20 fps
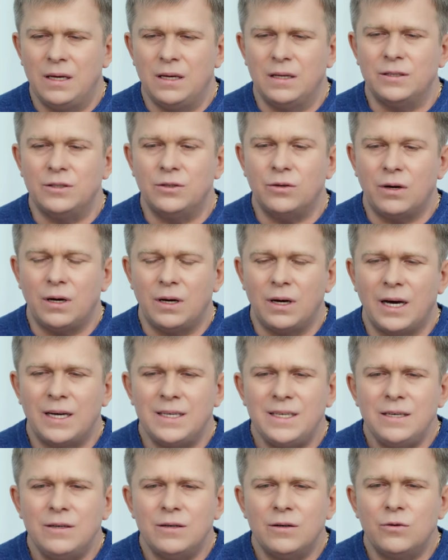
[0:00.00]
But
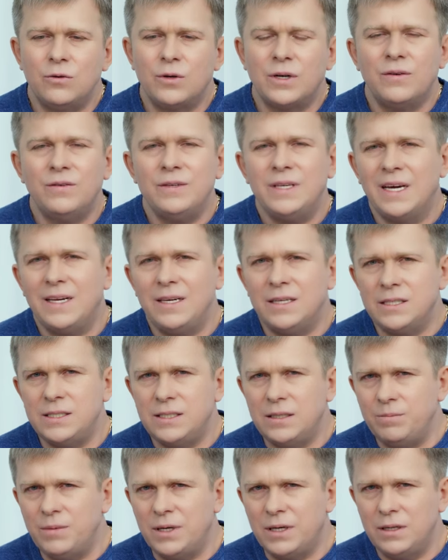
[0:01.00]
they have equated
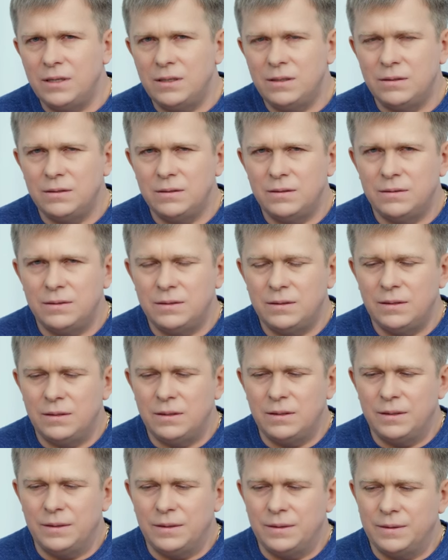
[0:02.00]
themselves to the
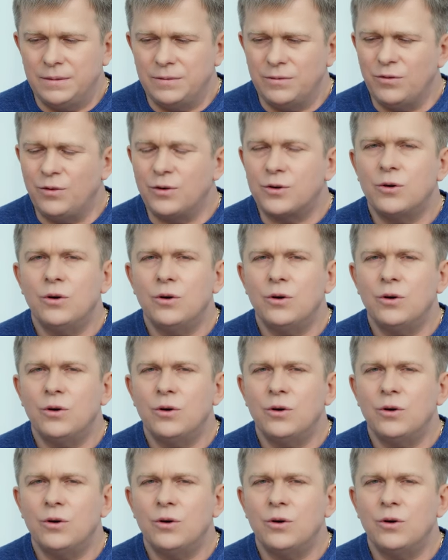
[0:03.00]
messengers,